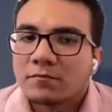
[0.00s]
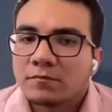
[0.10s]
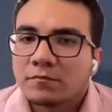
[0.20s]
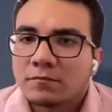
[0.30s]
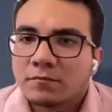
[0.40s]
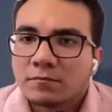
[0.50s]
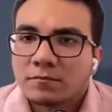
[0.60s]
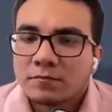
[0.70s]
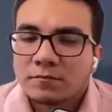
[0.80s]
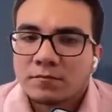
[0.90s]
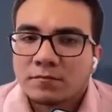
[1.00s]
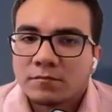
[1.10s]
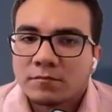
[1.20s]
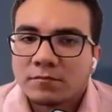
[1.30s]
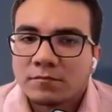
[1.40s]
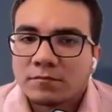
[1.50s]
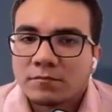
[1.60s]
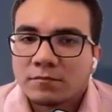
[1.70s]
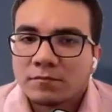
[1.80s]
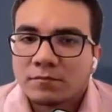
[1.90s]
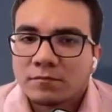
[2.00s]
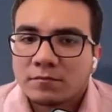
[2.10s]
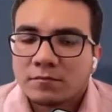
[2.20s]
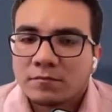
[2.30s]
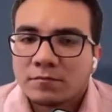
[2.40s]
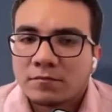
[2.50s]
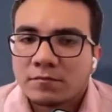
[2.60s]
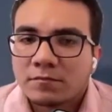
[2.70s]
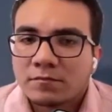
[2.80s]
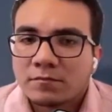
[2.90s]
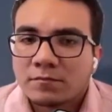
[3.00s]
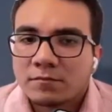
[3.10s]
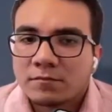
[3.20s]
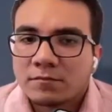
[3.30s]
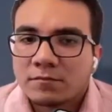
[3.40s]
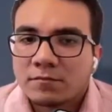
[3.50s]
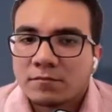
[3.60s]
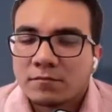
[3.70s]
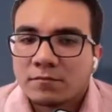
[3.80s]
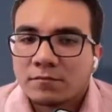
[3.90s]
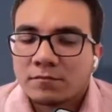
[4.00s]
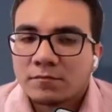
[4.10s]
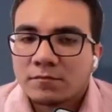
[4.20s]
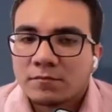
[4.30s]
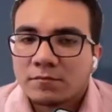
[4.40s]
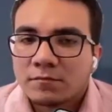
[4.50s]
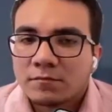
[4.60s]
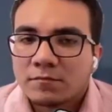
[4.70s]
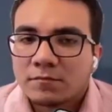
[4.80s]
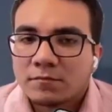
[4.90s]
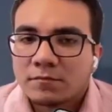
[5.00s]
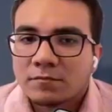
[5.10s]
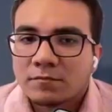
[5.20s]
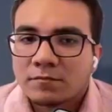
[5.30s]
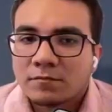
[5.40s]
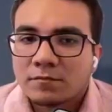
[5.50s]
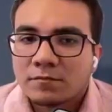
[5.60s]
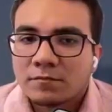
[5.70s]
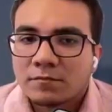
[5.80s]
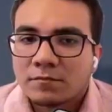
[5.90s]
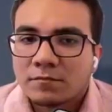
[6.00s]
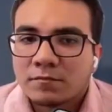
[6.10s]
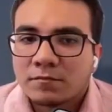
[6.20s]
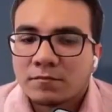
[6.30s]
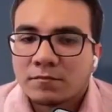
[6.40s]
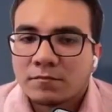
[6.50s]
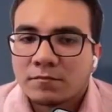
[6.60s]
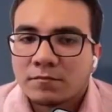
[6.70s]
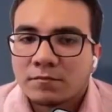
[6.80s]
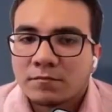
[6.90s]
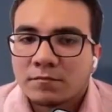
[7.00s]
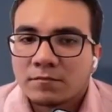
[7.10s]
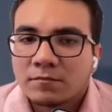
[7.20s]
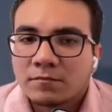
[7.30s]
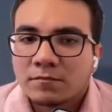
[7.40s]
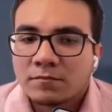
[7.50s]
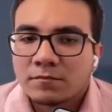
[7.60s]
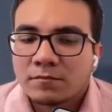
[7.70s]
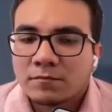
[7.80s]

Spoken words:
(silent)